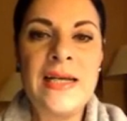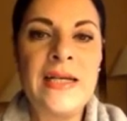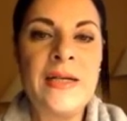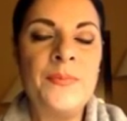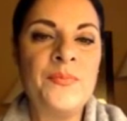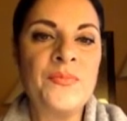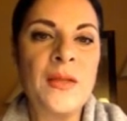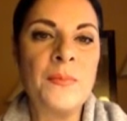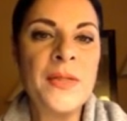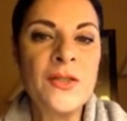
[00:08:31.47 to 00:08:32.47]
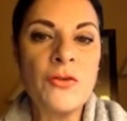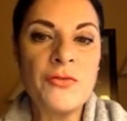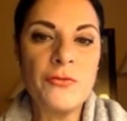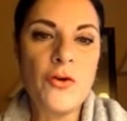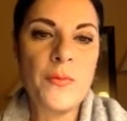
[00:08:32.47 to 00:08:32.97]
bit of
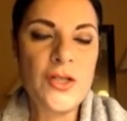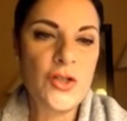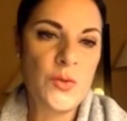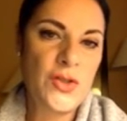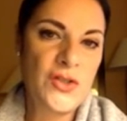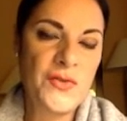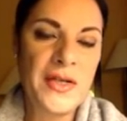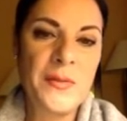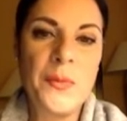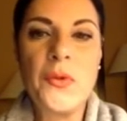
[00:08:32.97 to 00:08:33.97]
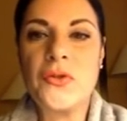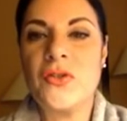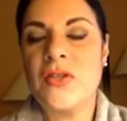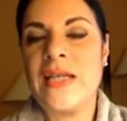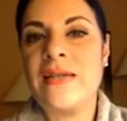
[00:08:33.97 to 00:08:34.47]
information, which is very
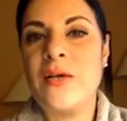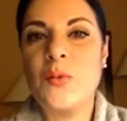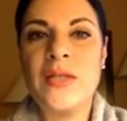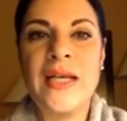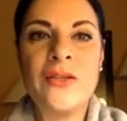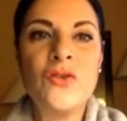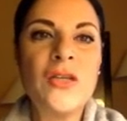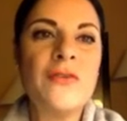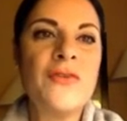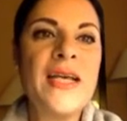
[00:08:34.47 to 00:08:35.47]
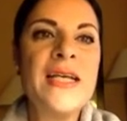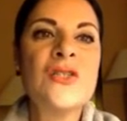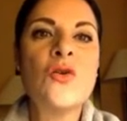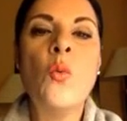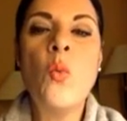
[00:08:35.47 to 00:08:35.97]
important, that I would like to give
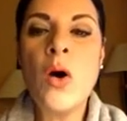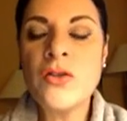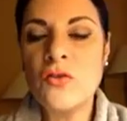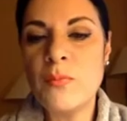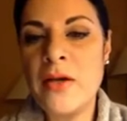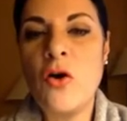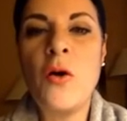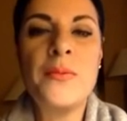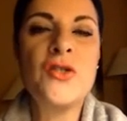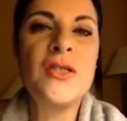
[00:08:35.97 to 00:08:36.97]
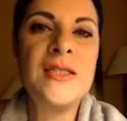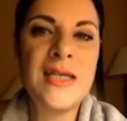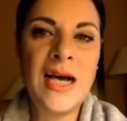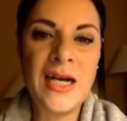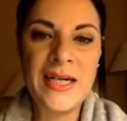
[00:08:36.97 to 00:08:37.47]
is what my options
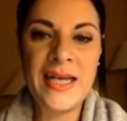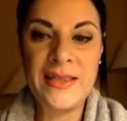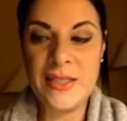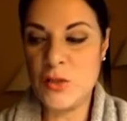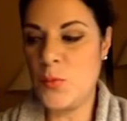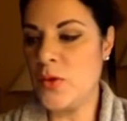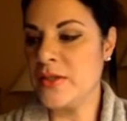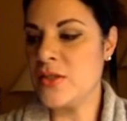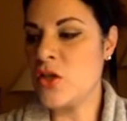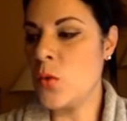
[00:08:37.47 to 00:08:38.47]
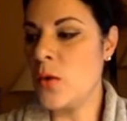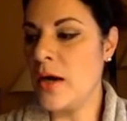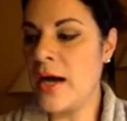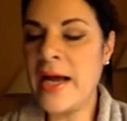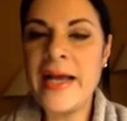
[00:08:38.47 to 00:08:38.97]
are at this point. So
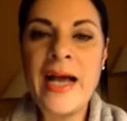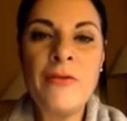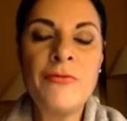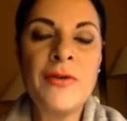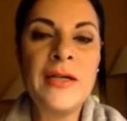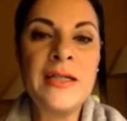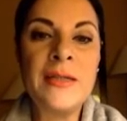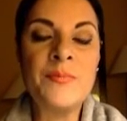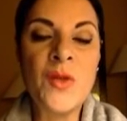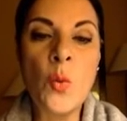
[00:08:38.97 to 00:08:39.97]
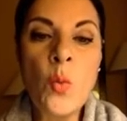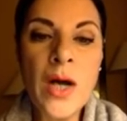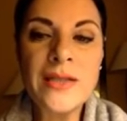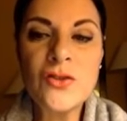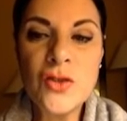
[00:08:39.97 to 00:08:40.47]
I have
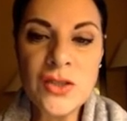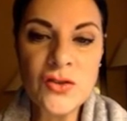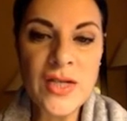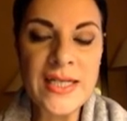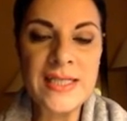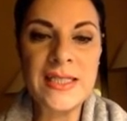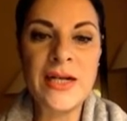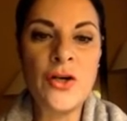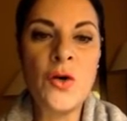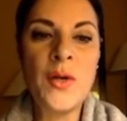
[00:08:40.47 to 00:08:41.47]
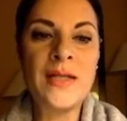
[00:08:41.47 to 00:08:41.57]
won 3 trades in a row,